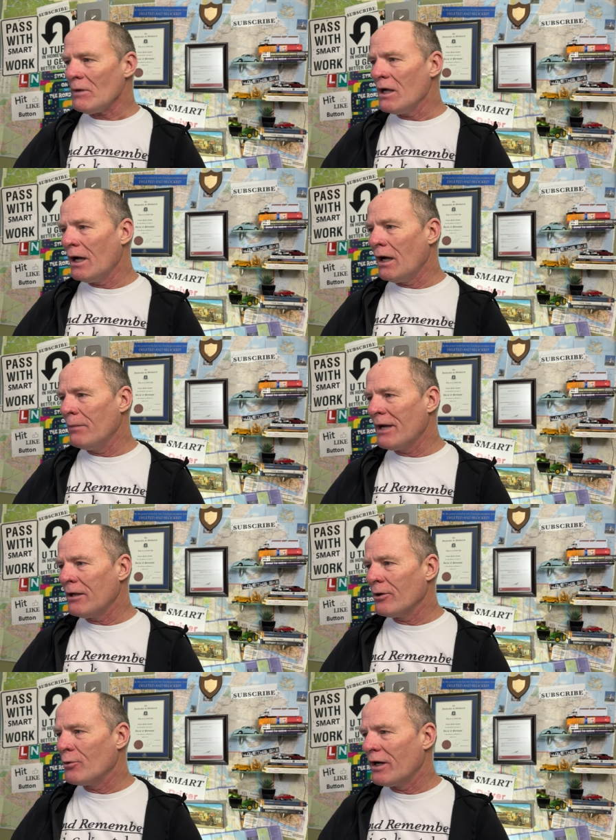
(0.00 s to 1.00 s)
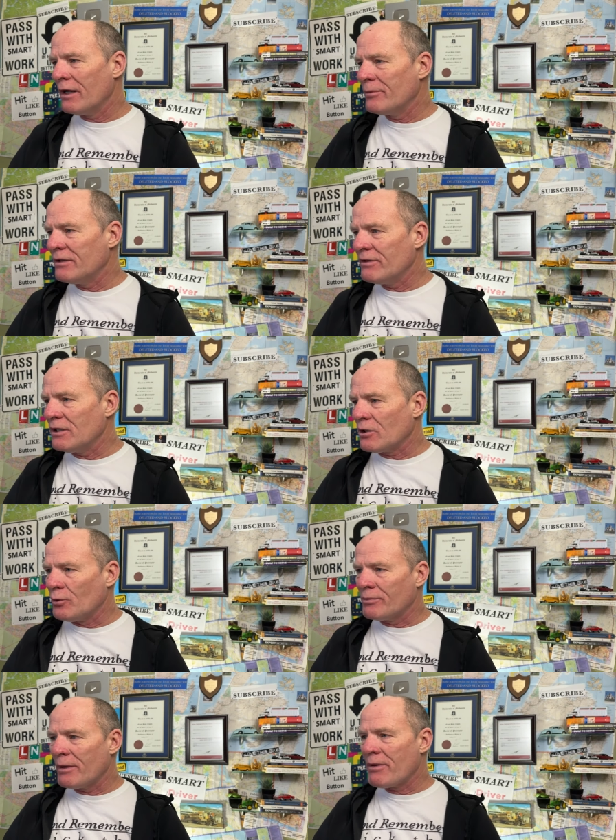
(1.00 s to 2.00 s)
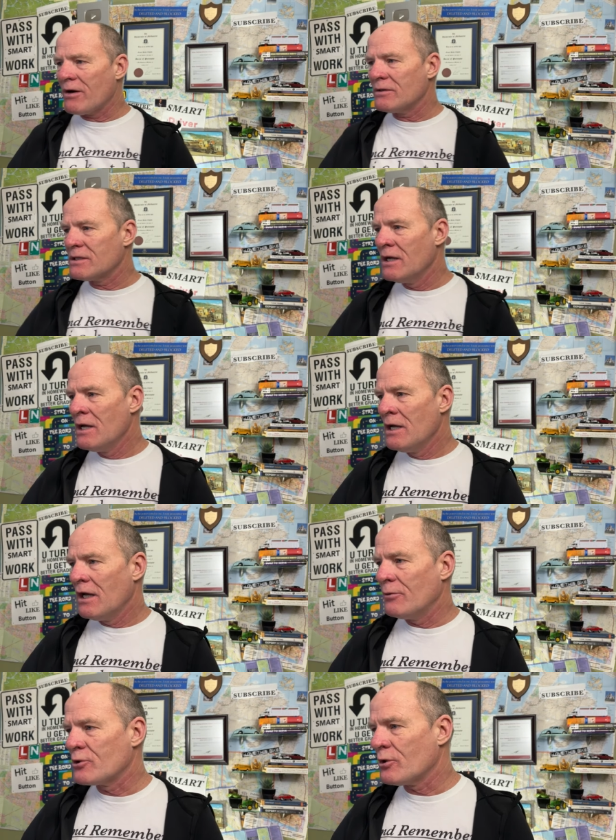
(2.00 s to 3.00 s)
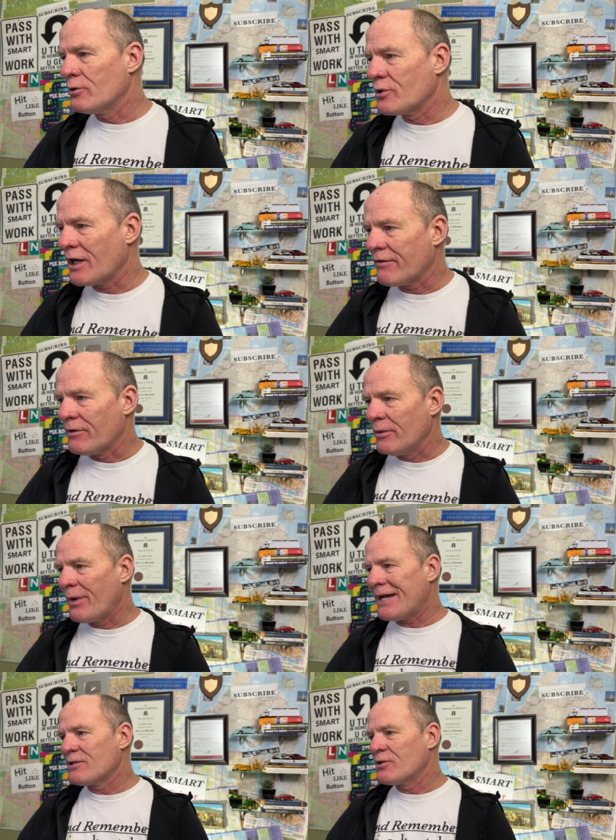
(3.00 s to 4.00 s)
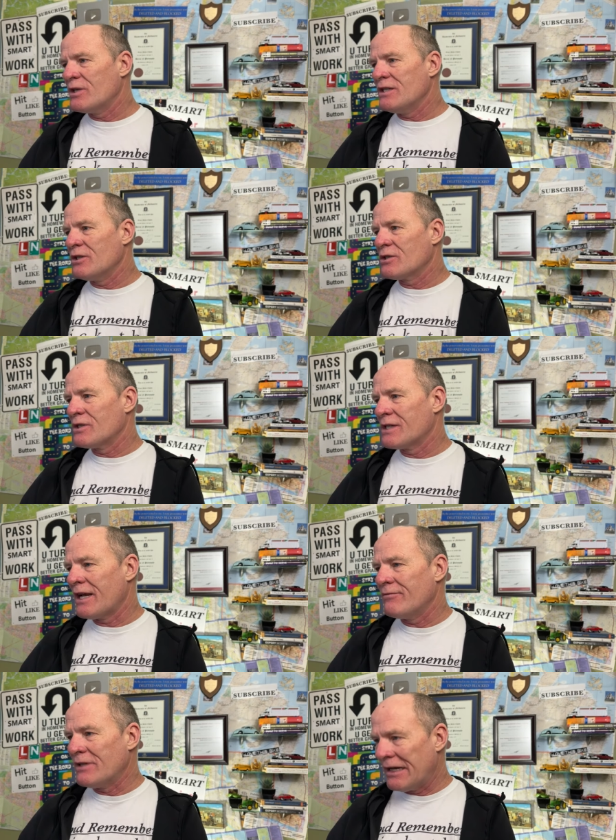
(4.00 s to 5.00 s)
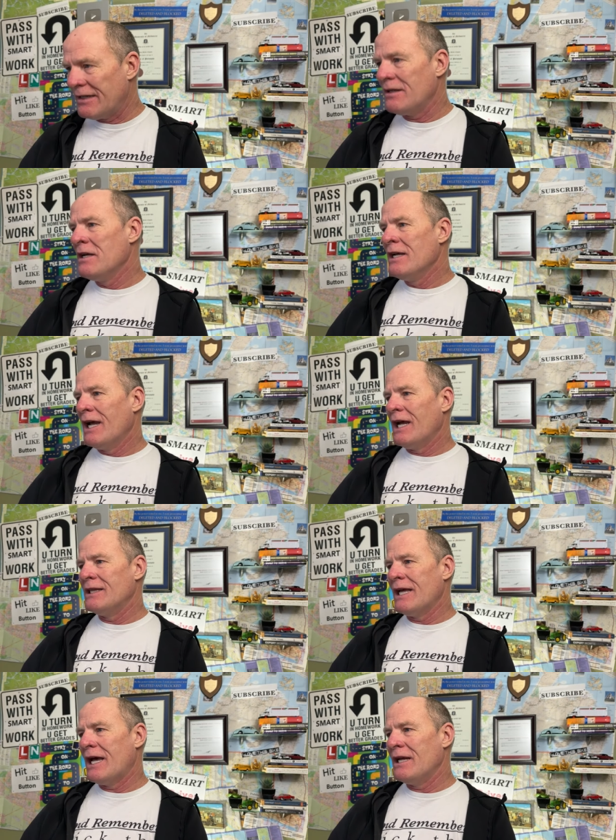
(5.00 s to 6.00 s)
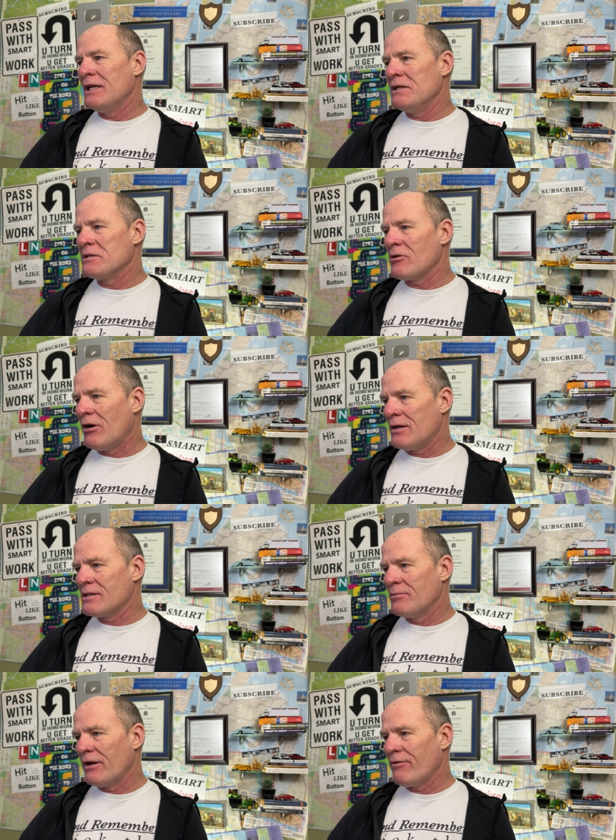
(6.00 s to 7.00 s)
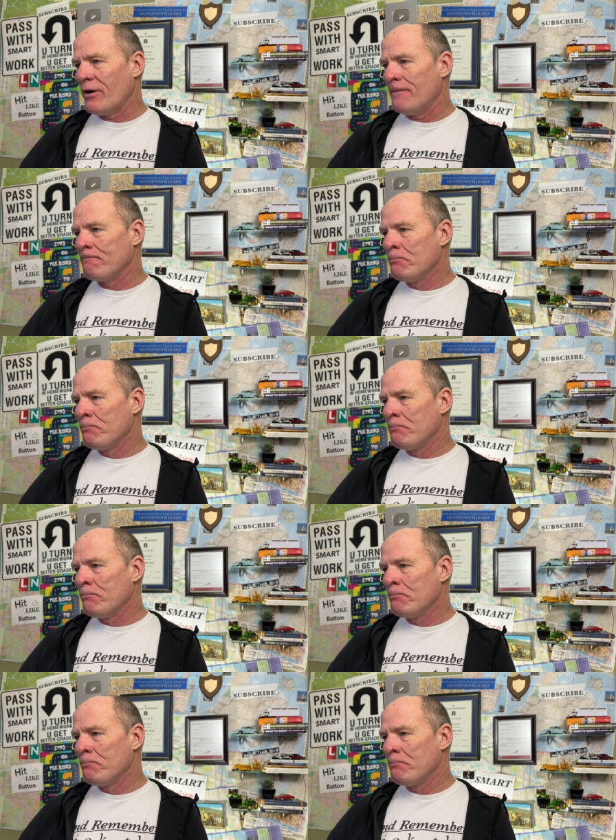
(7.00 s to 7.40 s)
Uh, Mallory, when I am in the vehicle with my parents, I will shoulder check from the passenger seat just to say I've done it, and that is awesome, my friend.